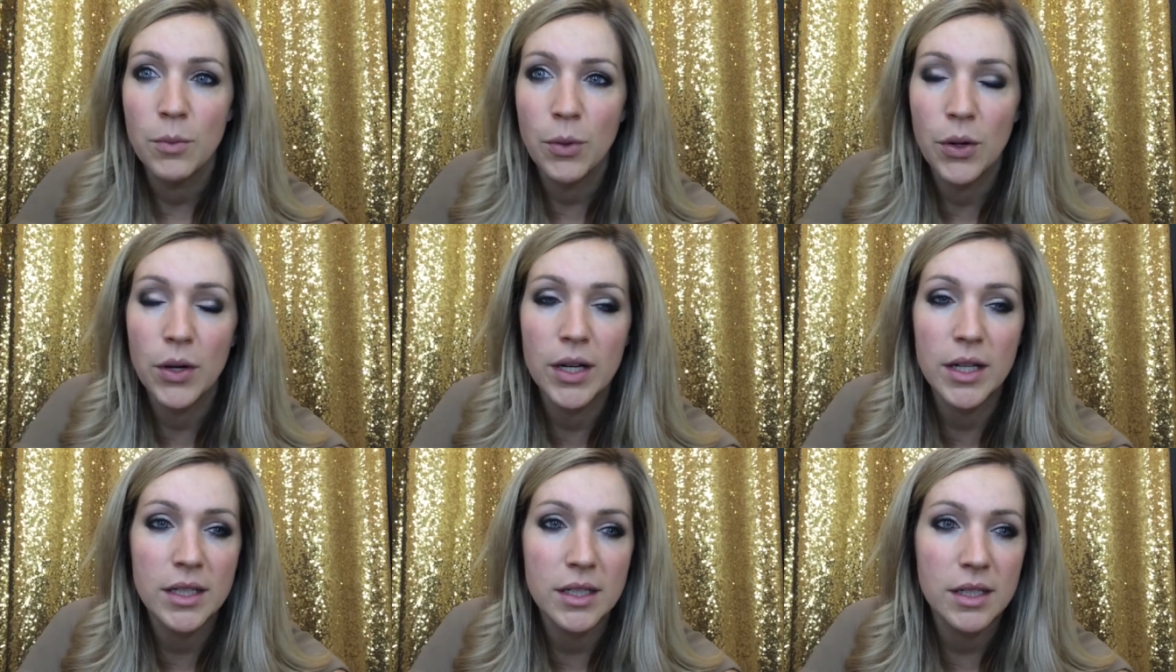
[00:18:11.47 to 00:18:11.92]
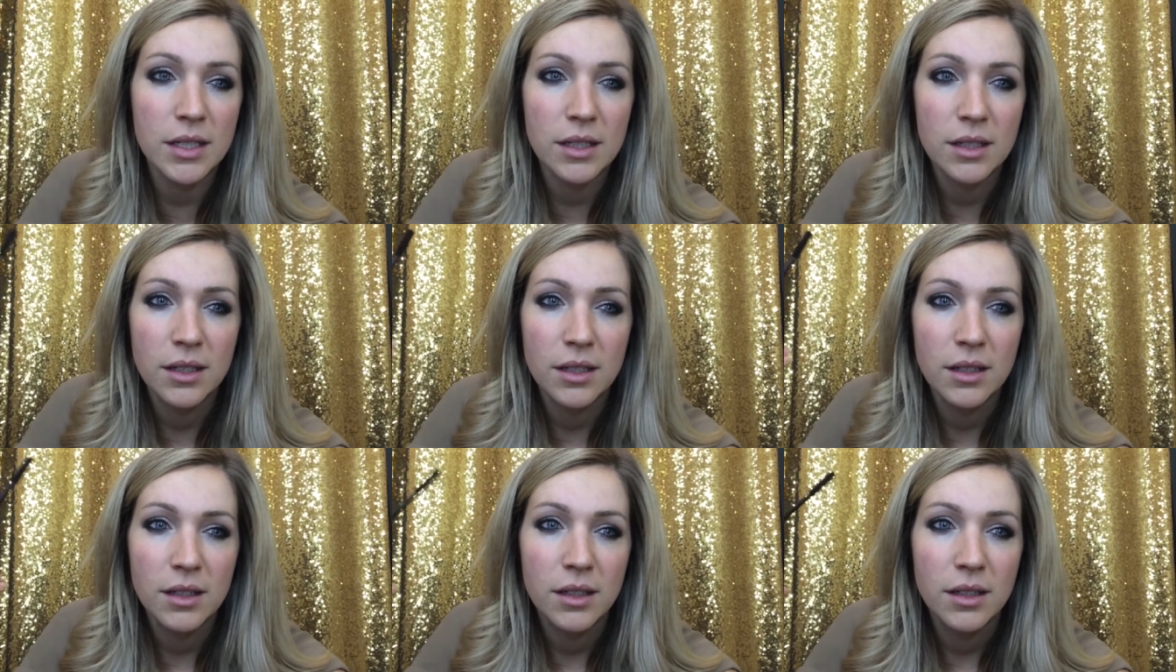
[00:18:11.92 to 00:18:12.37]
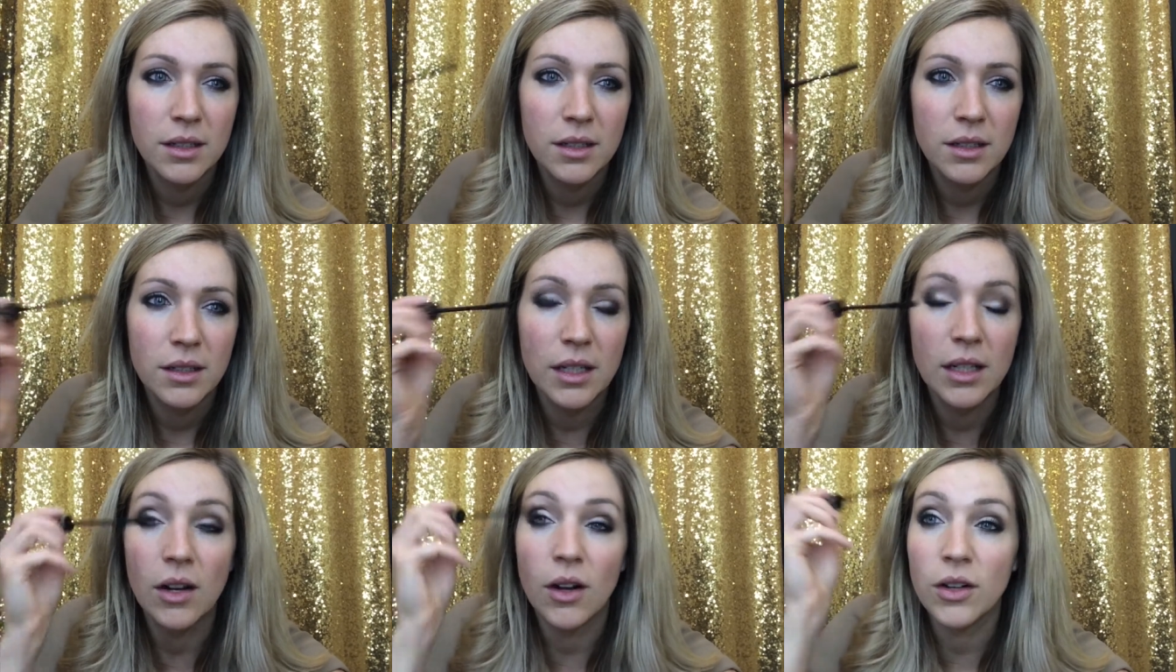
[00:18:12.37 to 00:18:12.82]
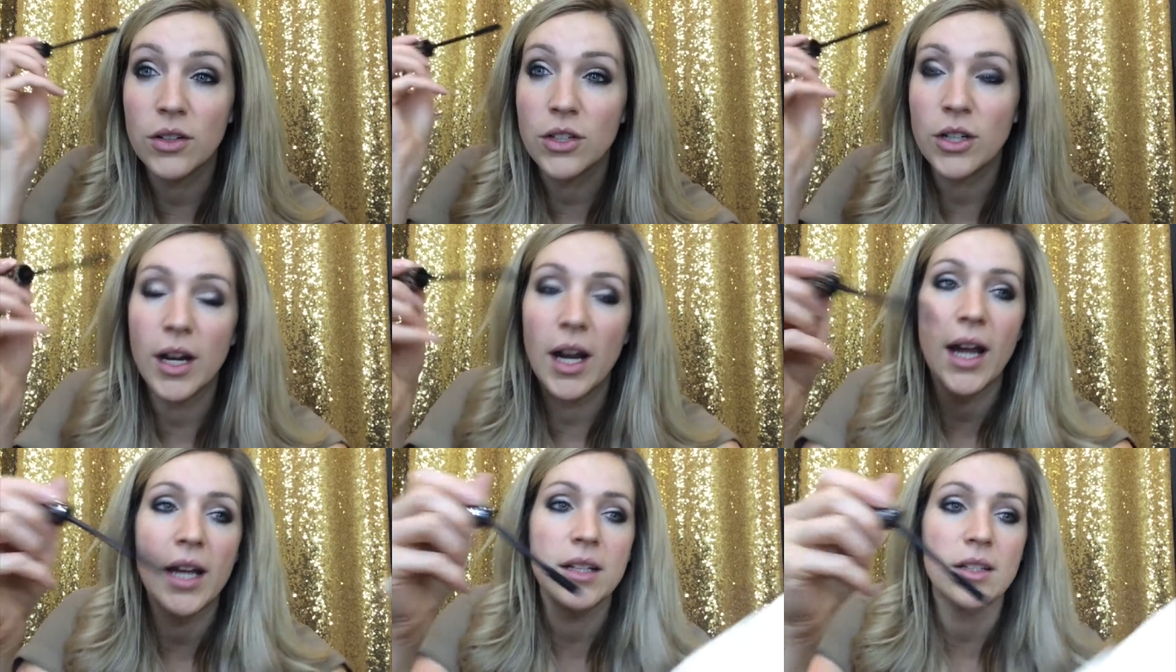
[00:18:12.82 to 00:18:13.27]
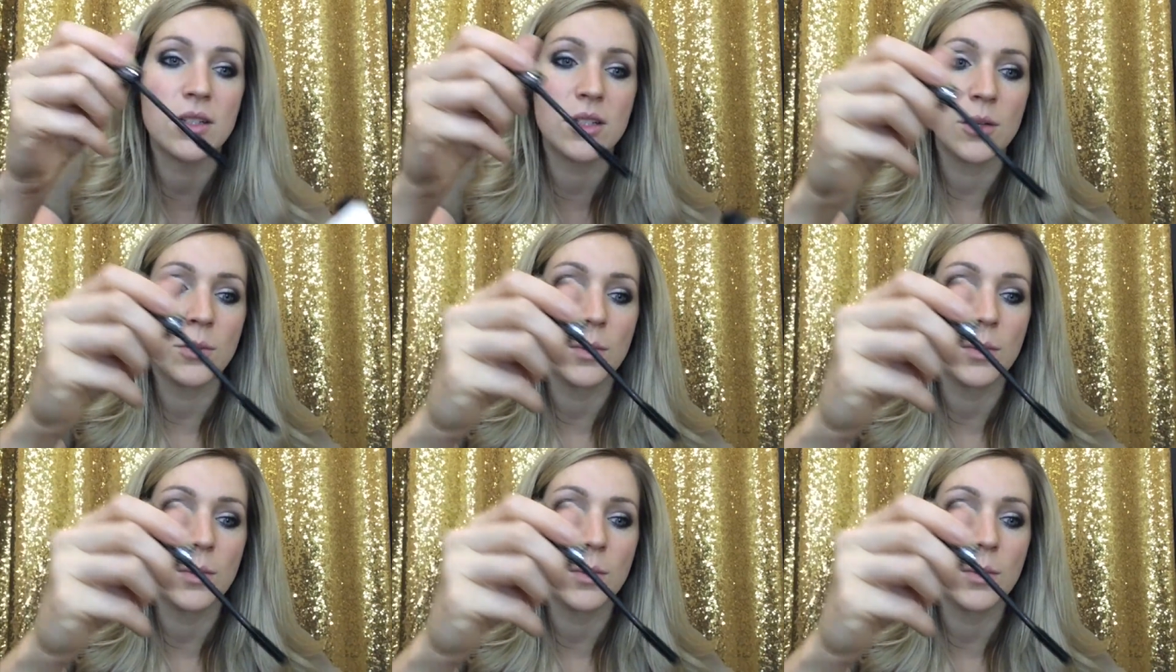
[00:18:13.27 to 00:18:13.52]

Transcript: put it on your ends.